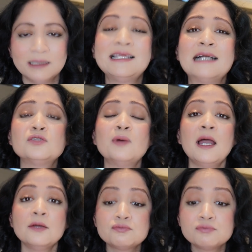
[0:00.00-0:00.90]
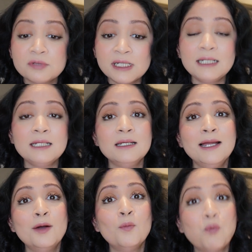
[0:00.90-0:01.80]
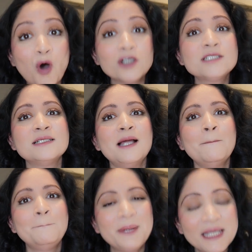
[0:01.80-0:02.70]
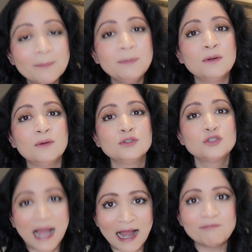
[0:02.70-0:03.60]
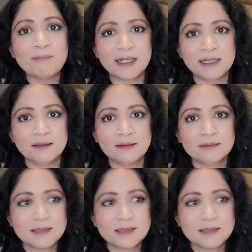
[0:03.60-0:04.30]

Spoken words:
That's why I really want people to have money.